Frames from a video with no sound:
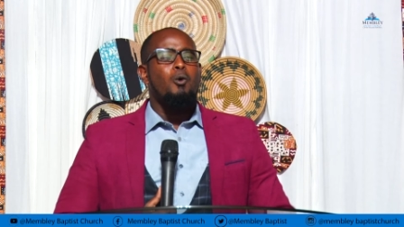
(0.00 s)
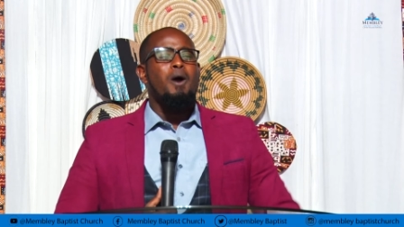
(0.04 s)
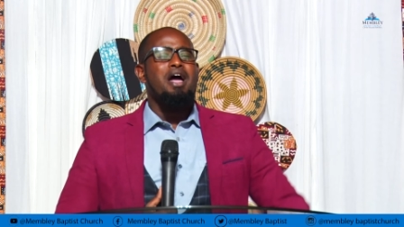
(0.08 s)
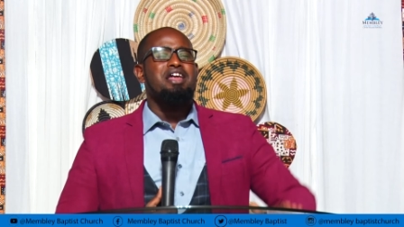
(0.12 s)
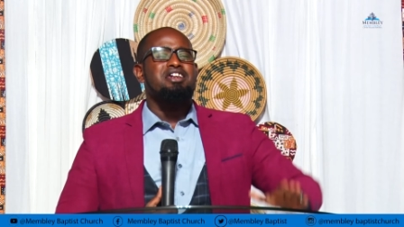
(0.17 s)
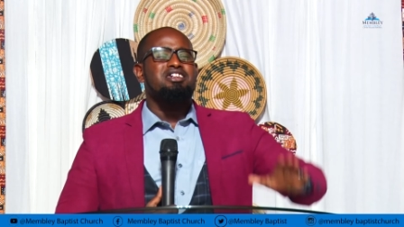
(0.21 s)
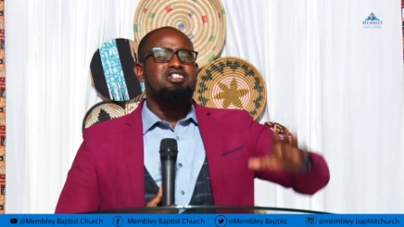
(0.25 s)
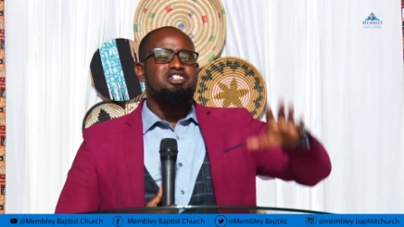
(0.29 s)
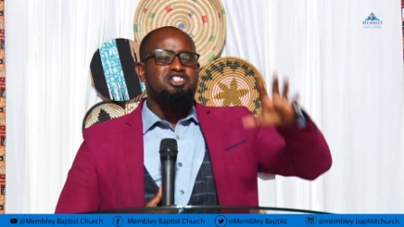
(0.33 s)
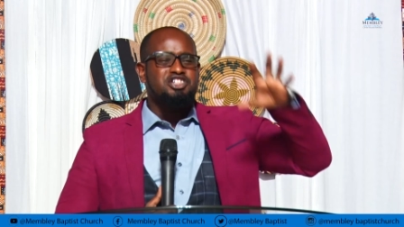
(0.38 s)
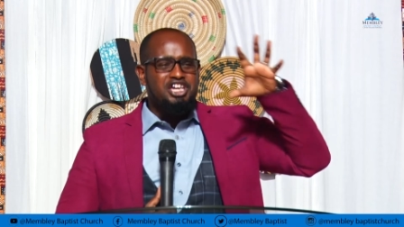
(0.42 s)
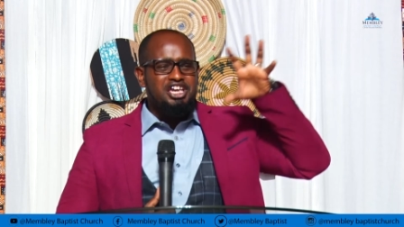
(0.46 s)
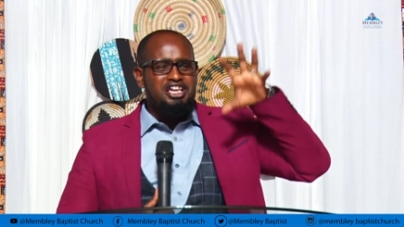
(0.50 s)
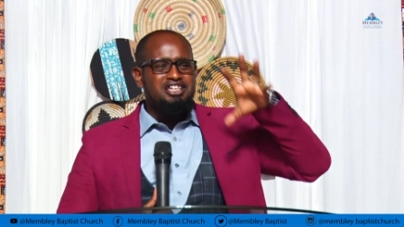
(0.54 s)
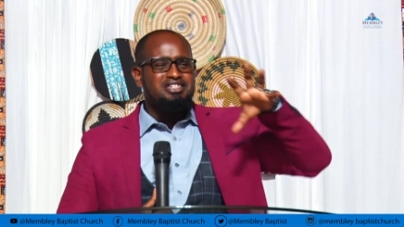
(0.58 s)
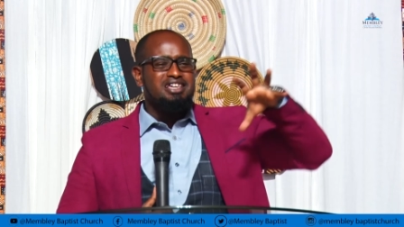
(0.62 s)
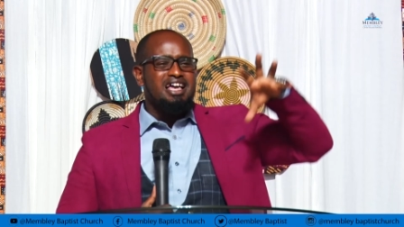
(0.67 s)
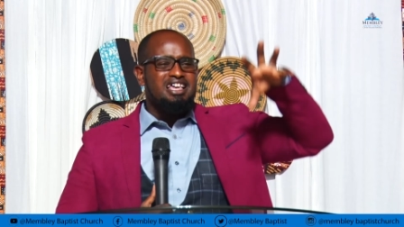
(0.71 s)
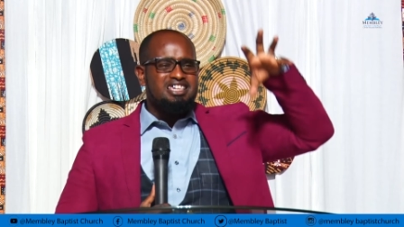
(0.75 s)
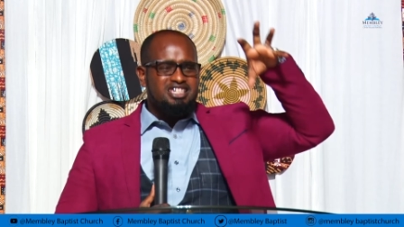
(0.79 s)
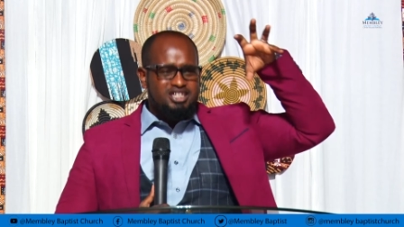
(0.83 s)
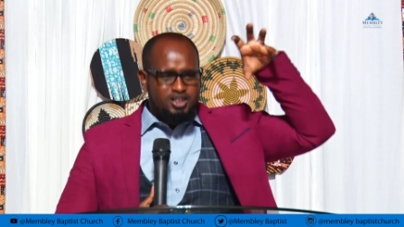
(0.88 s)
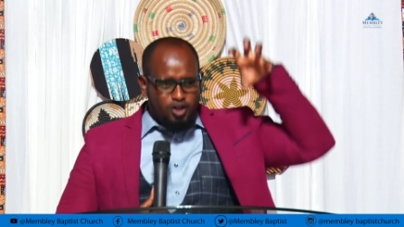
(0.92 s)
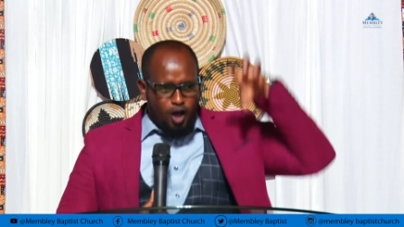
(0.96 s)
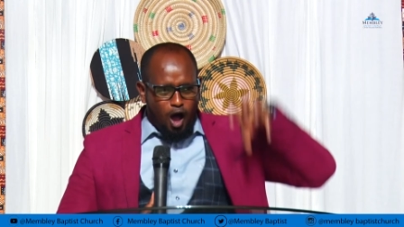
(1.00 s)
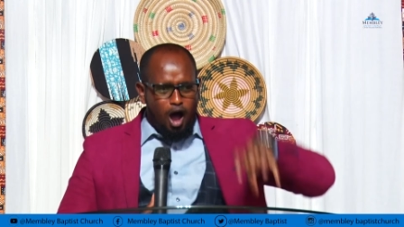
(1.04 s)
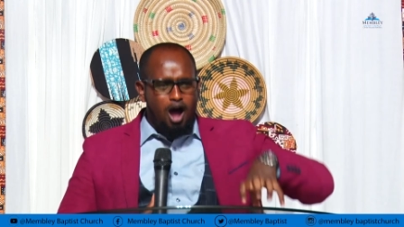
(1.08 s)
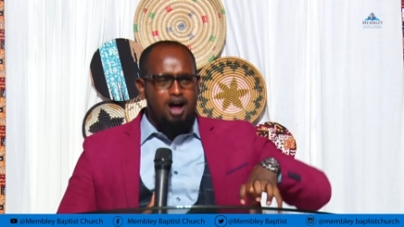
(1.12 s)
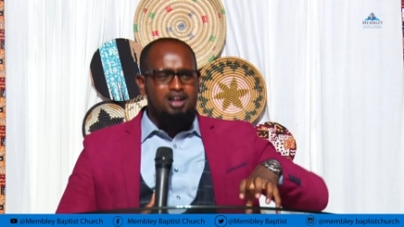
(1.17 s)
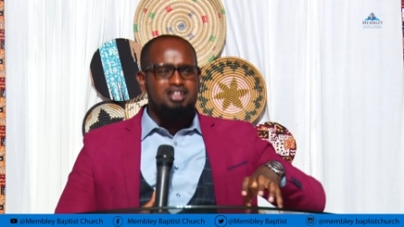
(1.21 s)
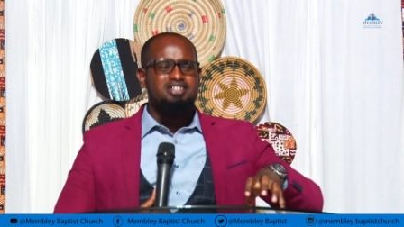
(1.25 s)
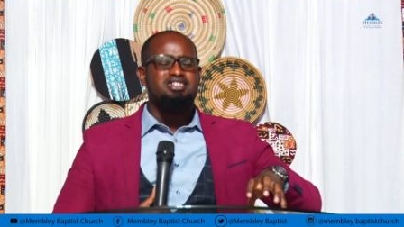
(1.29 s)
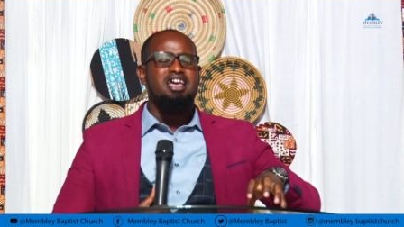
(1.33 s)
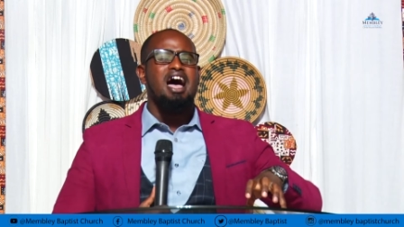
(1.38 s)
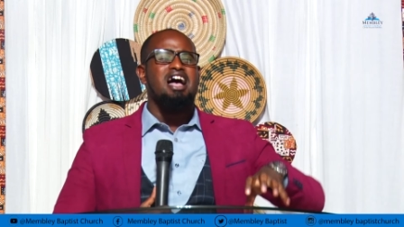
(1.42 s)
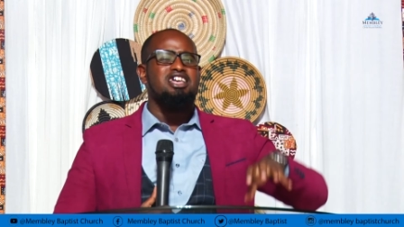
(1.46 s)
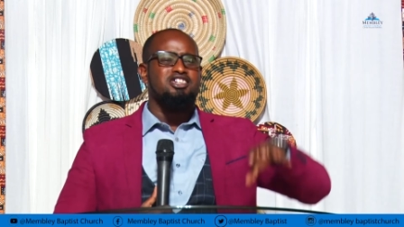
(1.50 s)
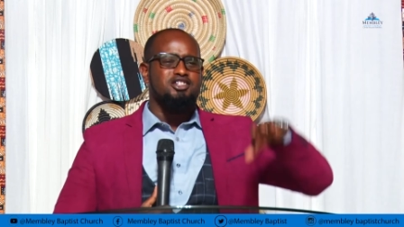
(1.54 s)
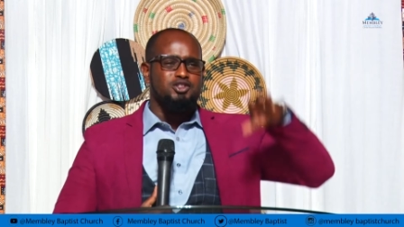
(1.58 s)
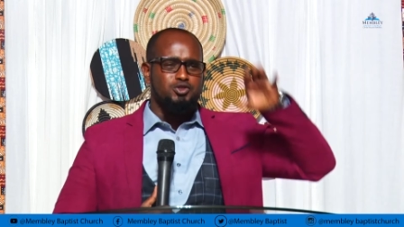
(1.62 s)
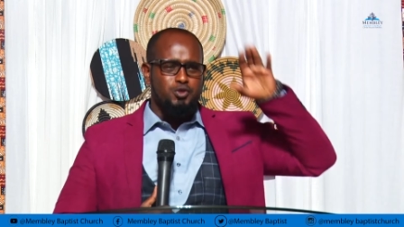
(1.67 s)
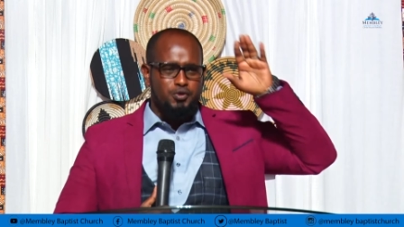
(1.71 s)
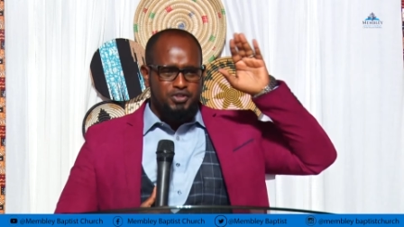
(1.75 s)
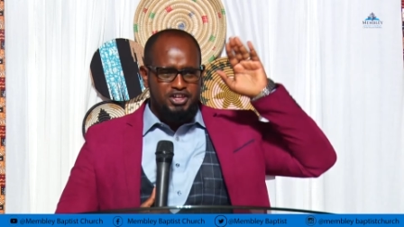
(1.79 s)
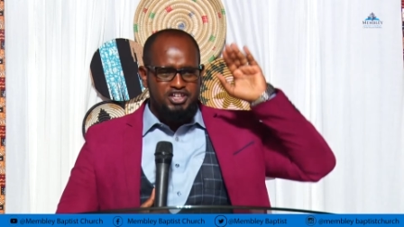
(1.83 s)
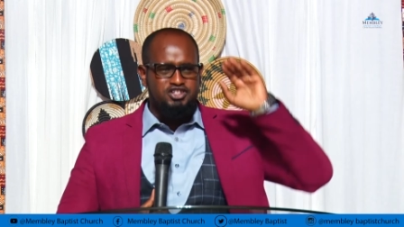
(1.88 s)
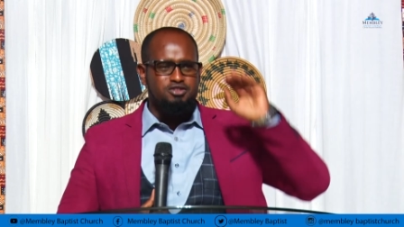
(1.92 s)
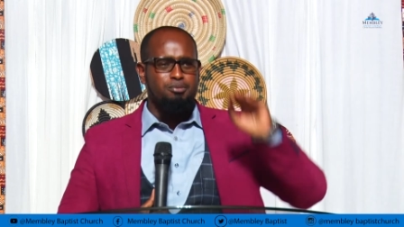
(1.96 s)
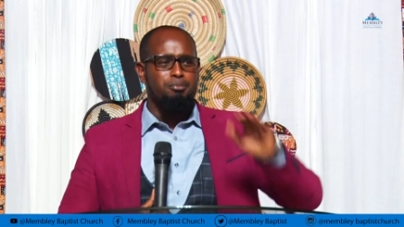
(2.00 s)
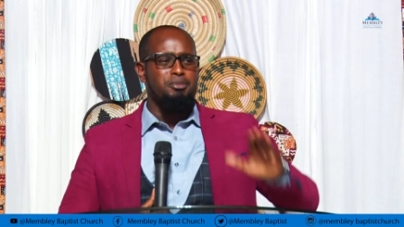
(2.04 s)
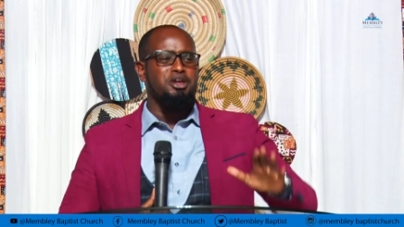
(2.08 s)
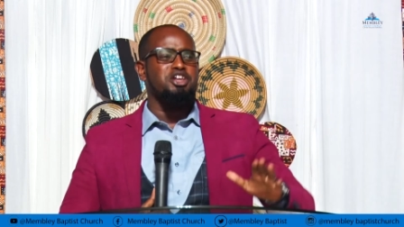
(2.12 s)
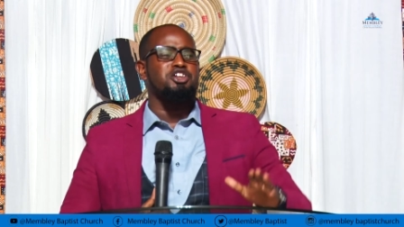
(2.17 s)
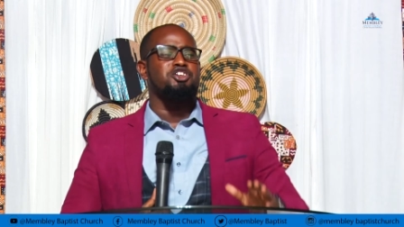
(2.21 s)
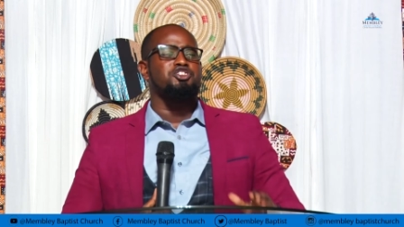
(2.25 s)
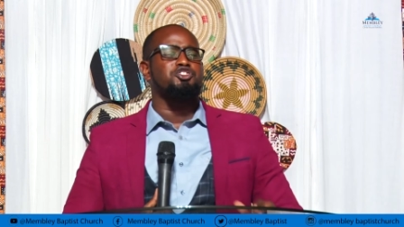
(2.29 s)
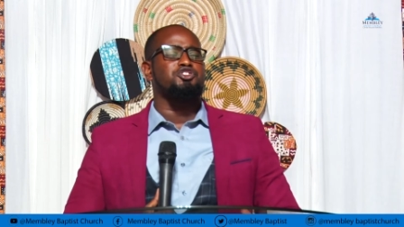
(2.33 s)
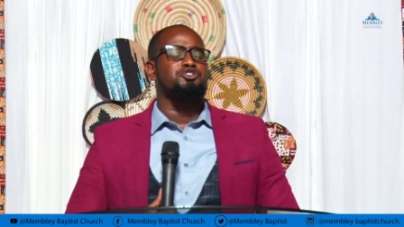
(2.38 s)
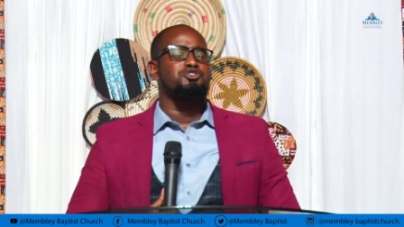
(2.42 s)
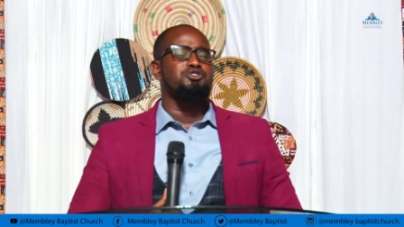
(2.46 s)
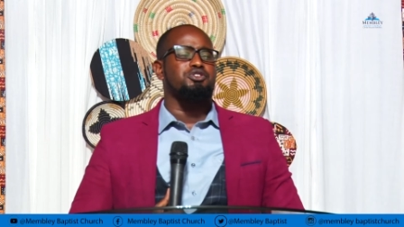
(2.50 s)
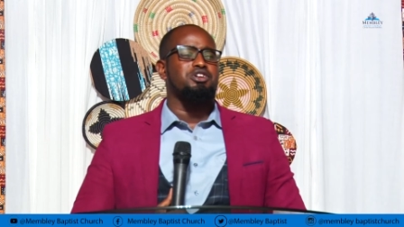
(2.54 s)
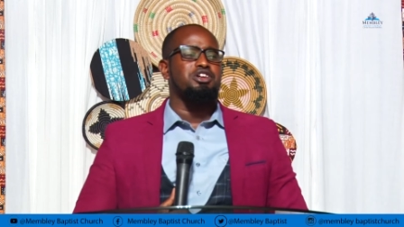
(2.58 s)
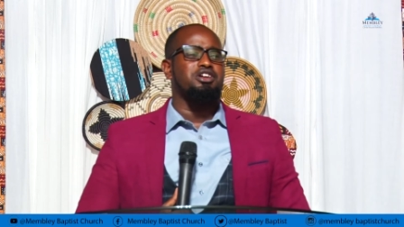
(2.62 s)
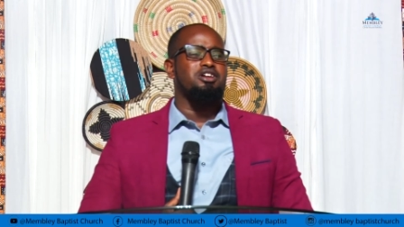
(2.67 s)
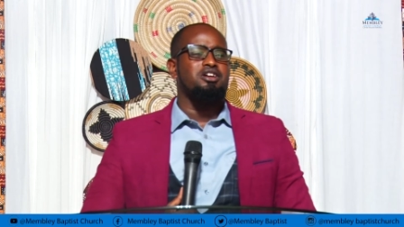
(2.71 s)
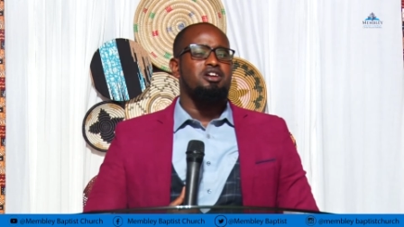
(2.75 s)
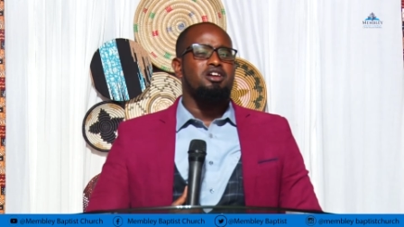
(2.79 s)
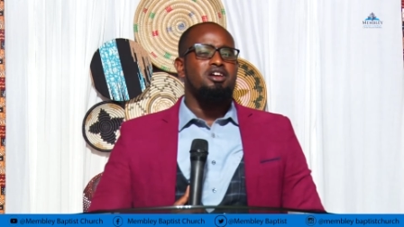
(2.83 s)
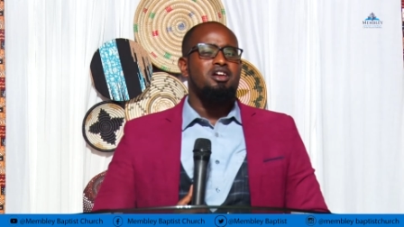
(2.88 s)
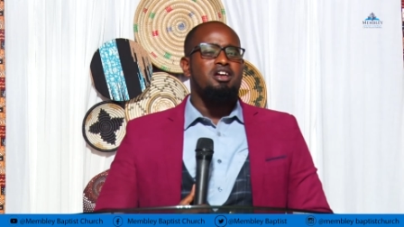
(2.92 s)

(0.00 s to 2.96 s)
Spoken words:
when Jesus calls us to this ministry.